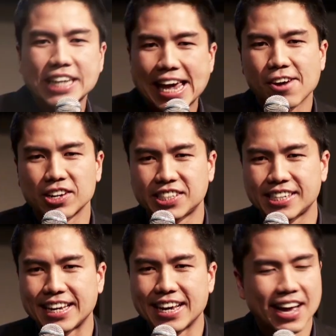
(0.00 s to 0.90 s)
day out at
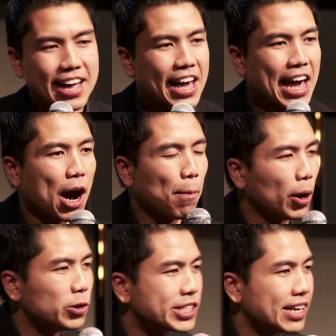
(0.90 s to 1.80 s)
sea, our
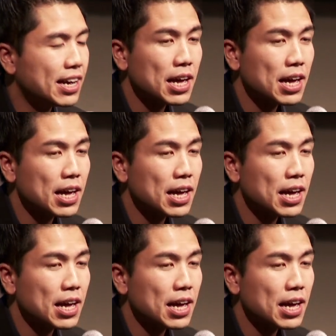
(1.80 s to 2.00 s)
boat